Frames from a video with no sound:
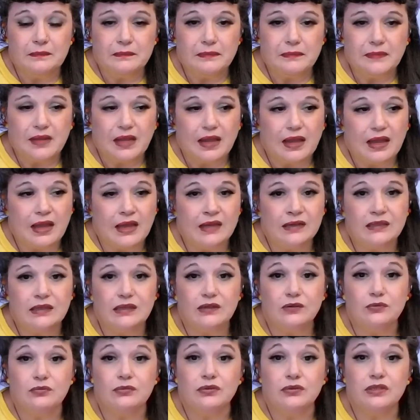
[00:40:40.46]
And he
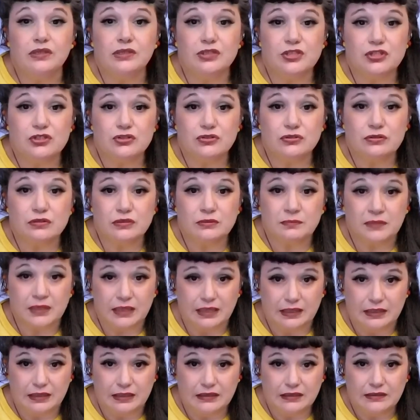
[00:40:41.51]
reassured me
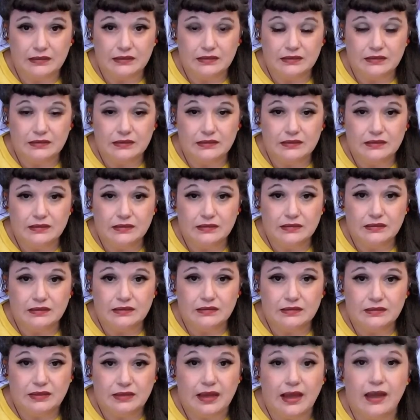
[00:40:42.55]

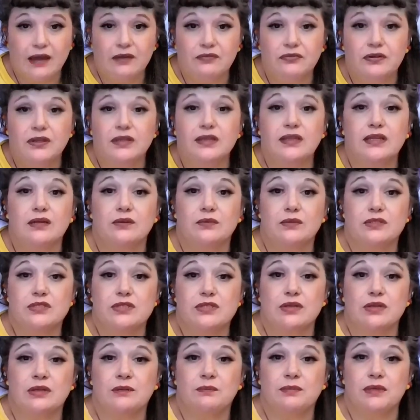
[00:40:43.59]
that everything was
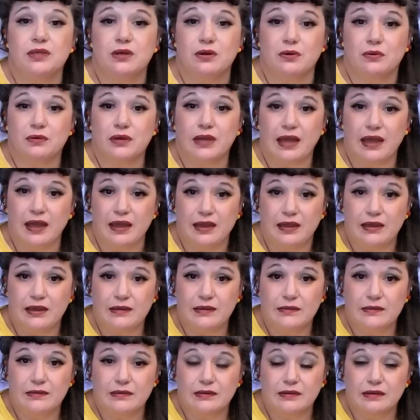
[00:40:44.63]
going to be okay
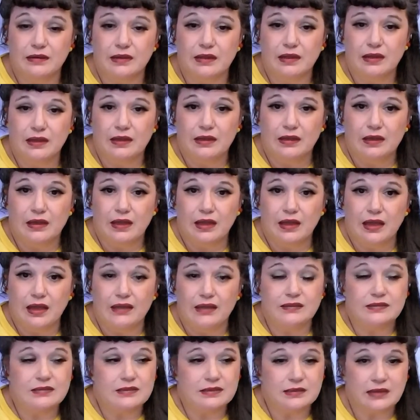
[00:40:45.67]
and
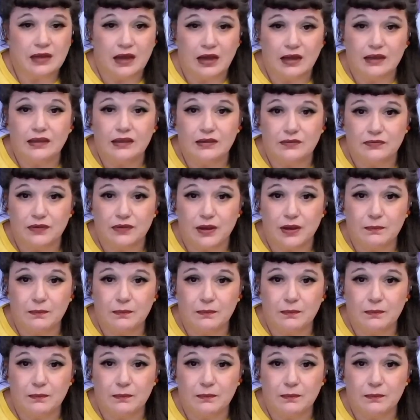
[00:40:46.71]
to not give up.